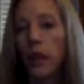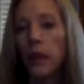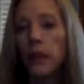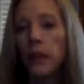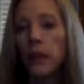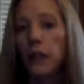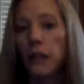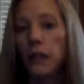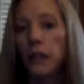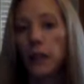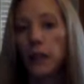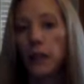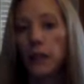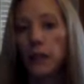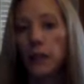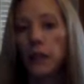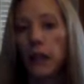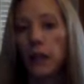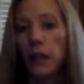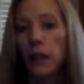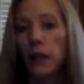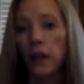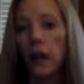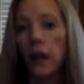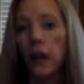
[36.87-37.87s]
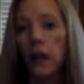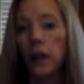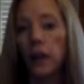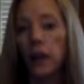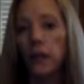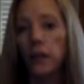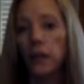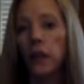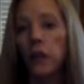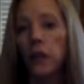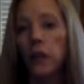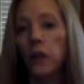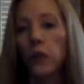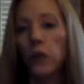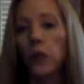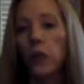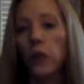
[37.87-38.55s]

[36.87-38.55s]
he did attend college,